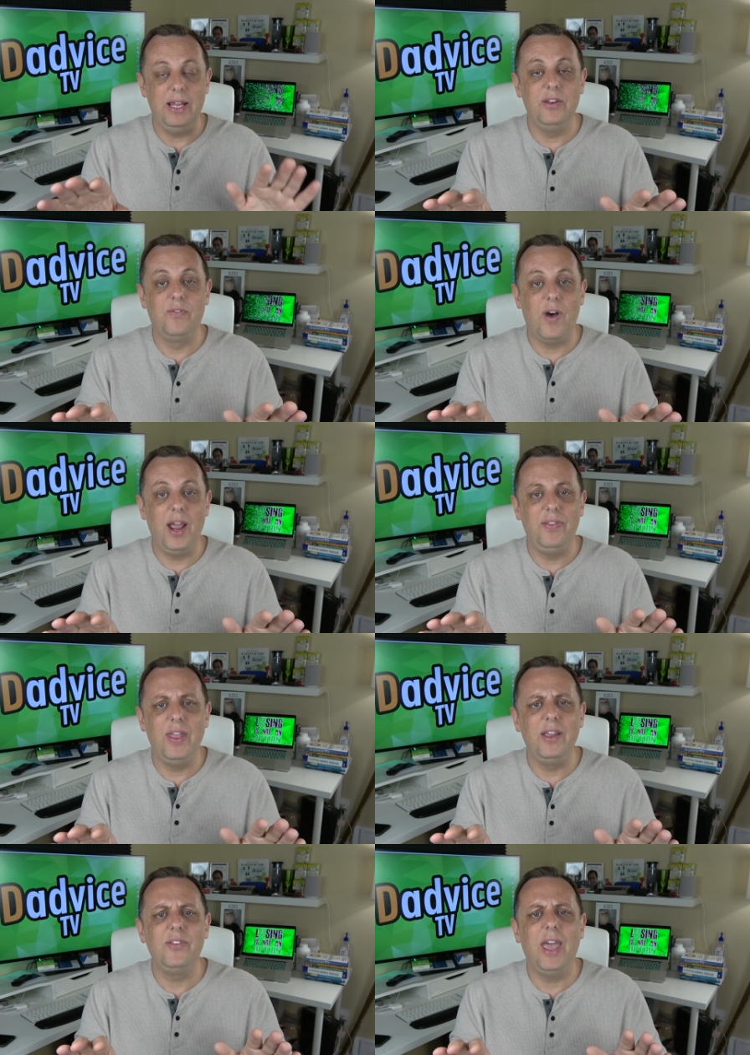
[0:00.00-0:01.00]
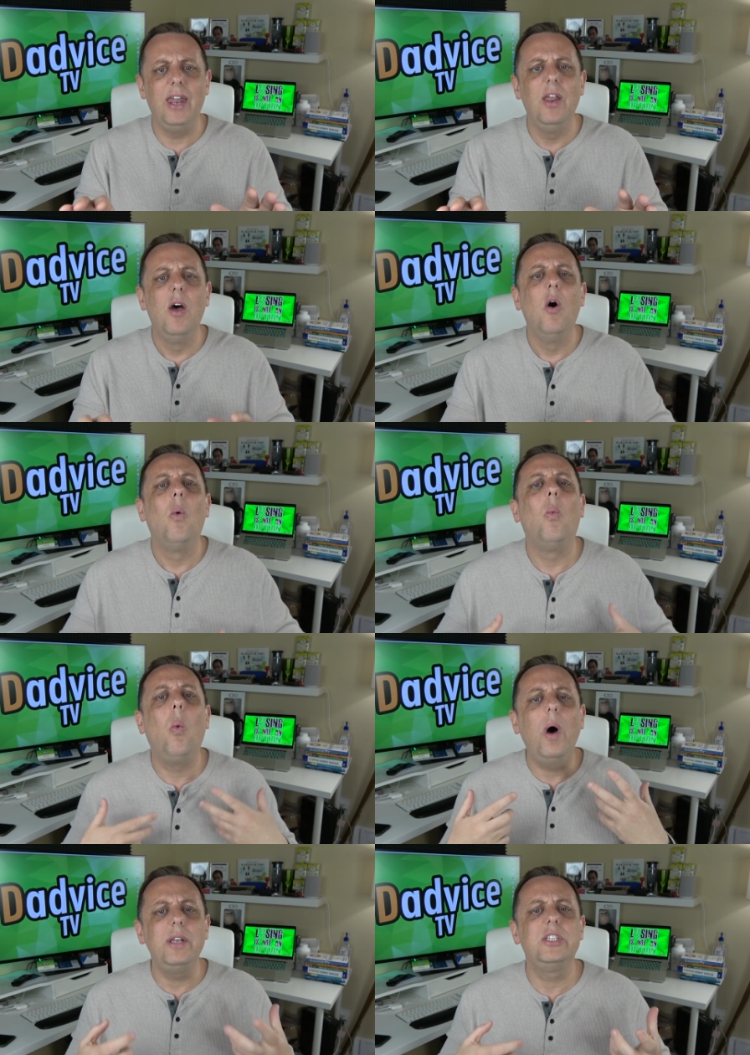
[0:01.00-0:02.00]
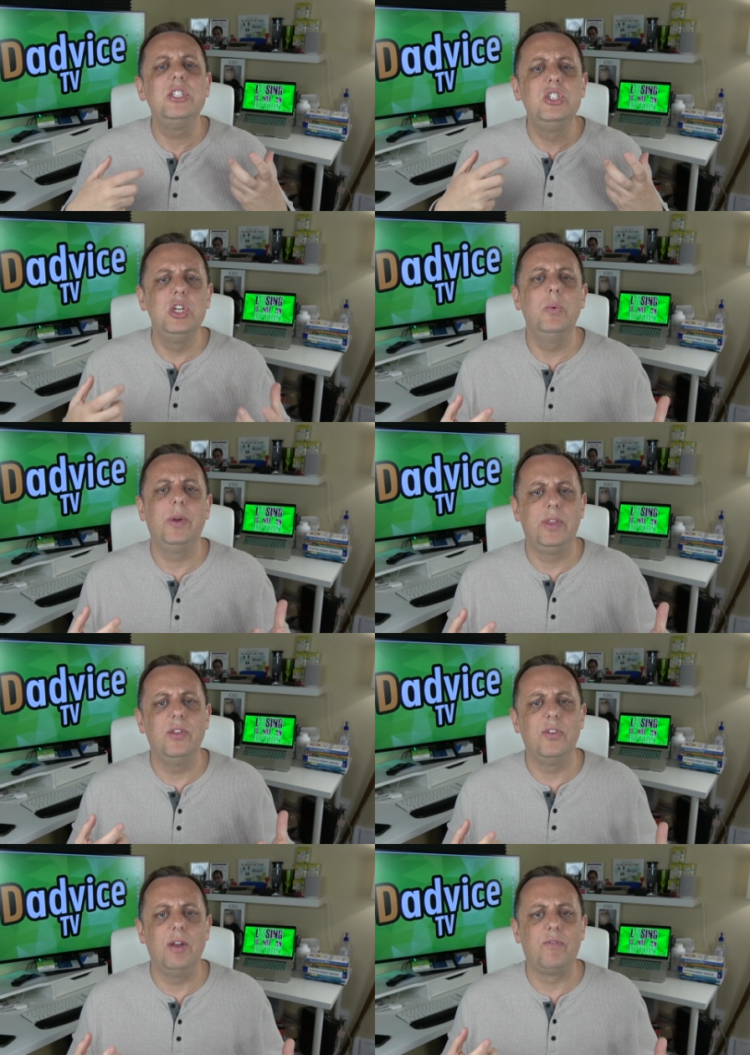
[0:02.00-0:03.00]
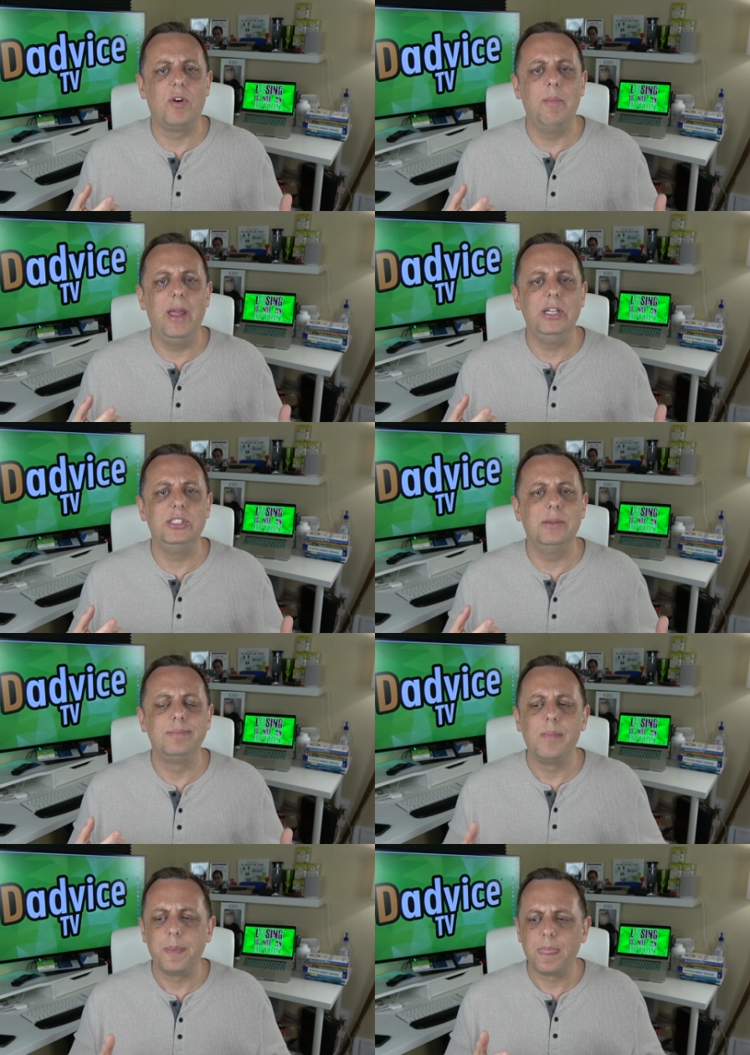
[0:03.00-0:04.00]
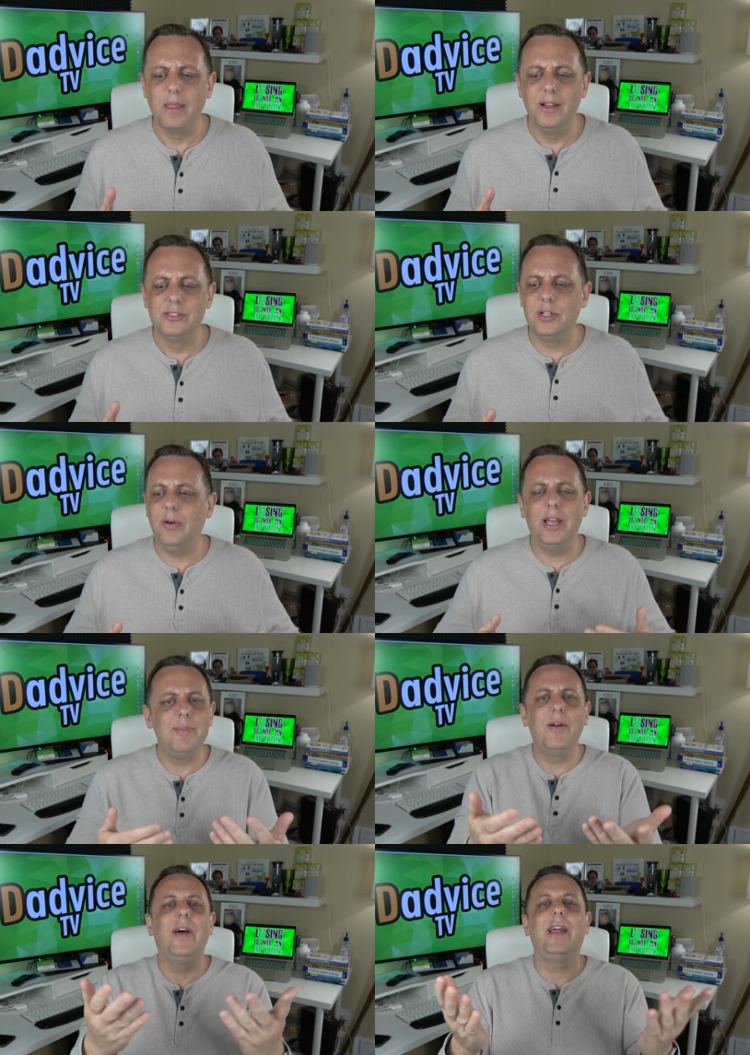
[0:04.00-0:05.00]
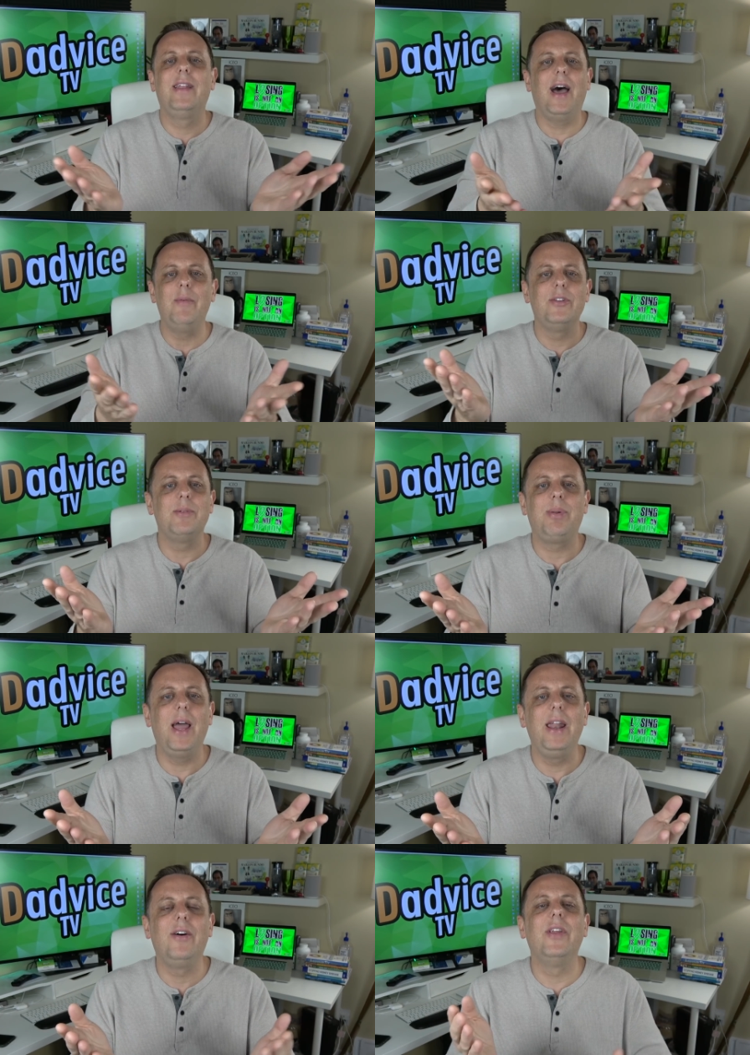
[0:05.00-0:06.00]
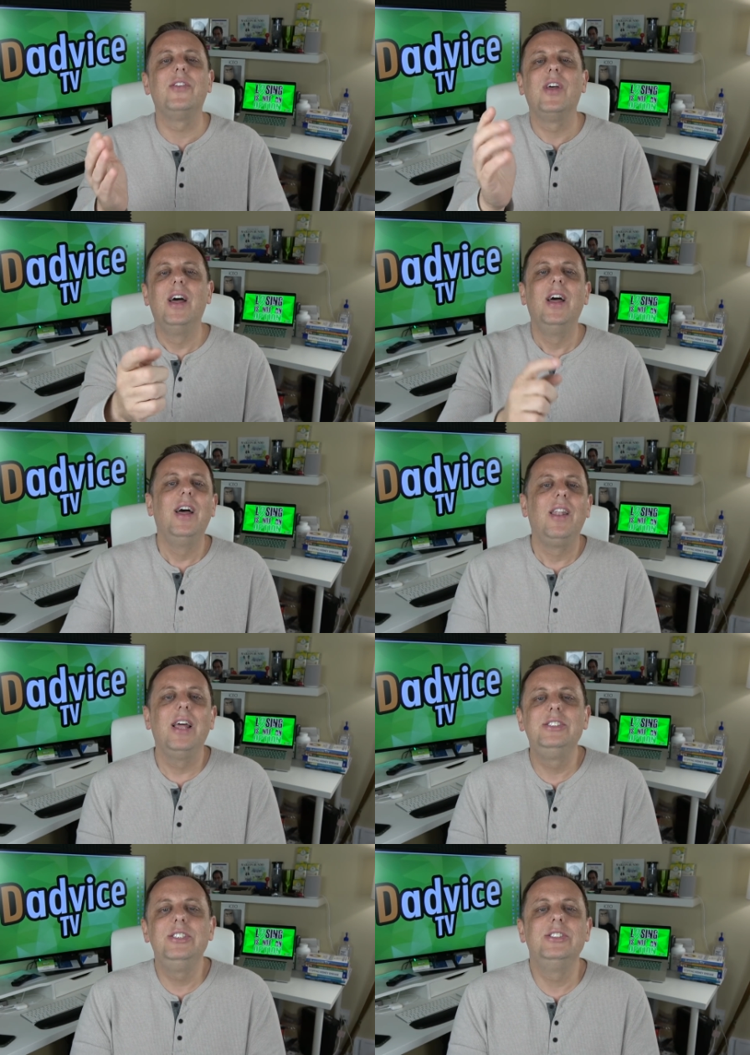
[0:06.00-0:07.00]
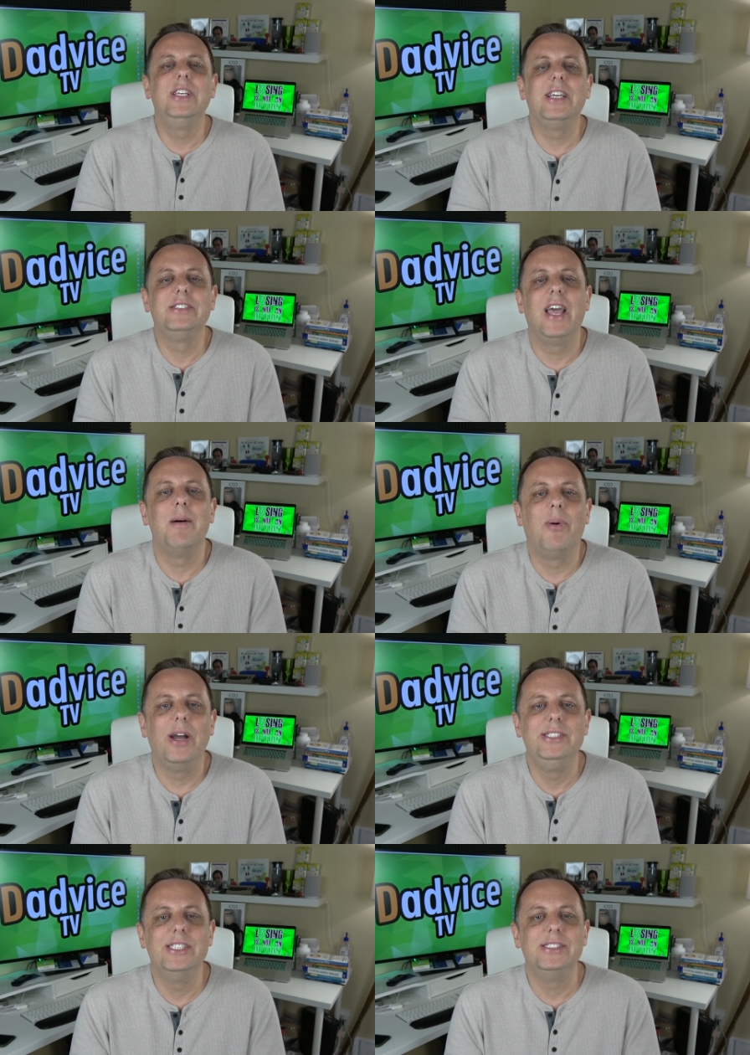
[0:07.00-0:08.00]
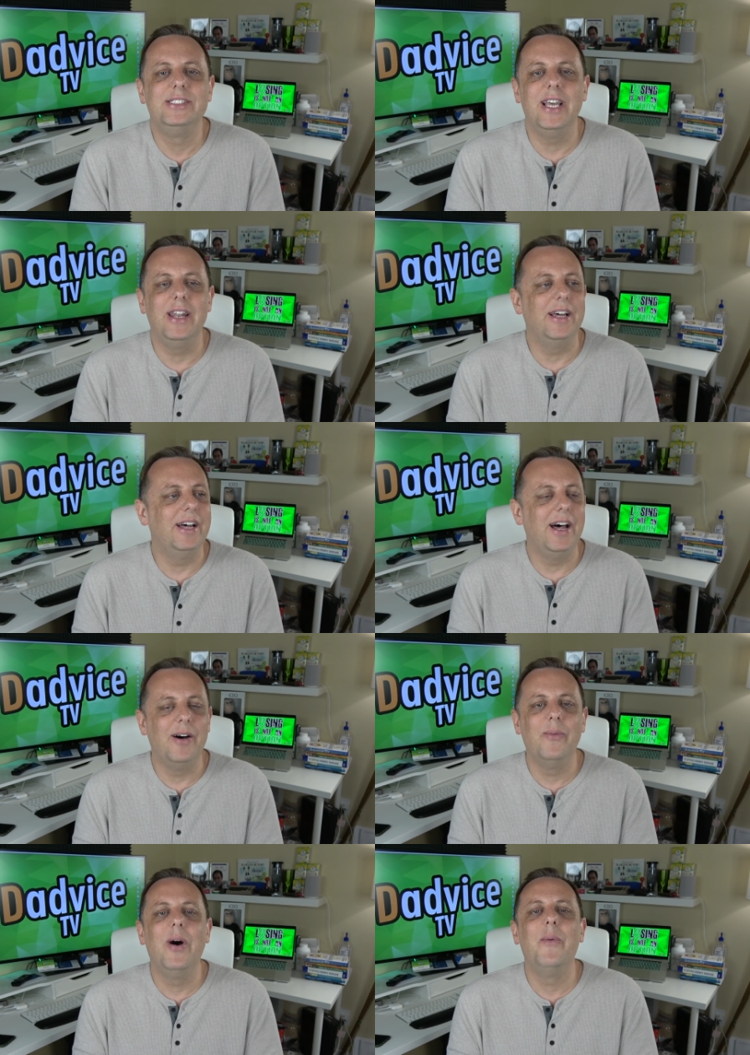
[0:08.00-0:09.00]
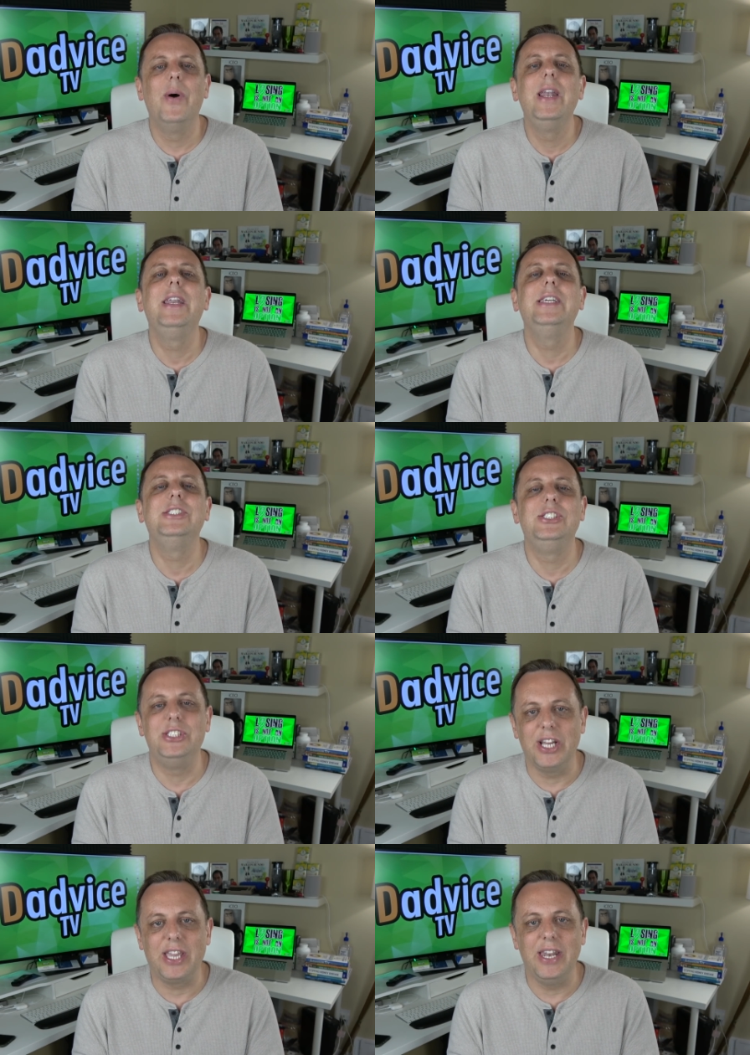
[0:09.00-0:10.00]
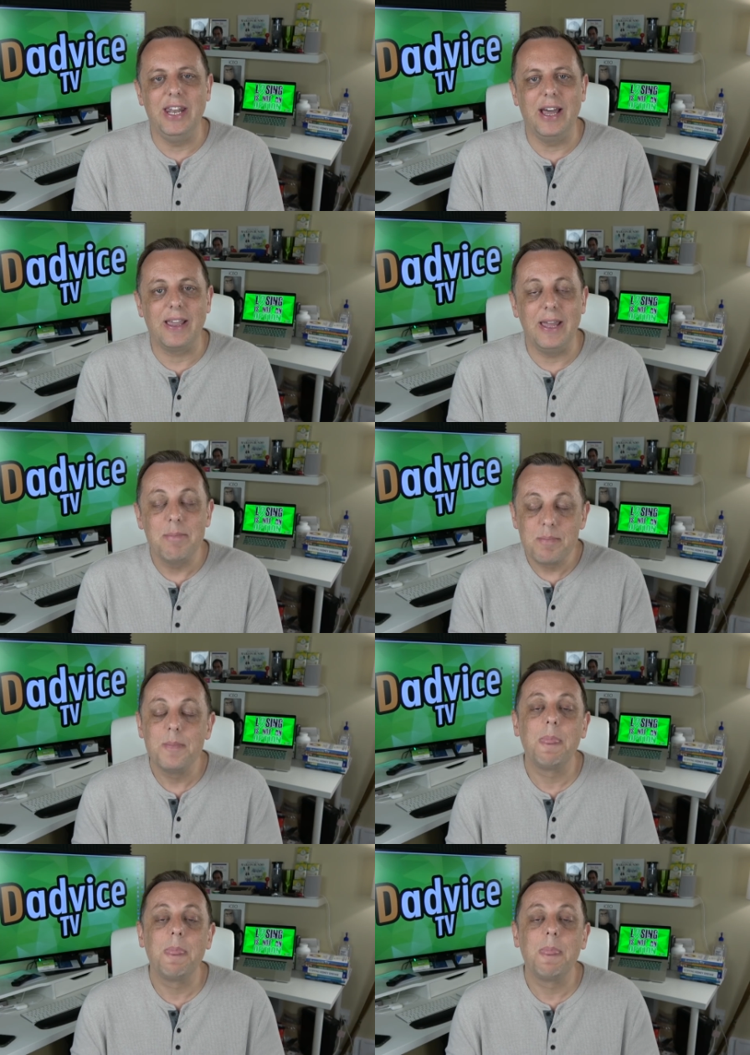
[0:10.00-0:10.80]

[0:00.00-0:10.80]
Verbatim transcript: it and find things and what to do with this information. So as a matter of fact, I wasn't planning on this. Let's use the example I just said, a, a, a Wendy's chicken nugget.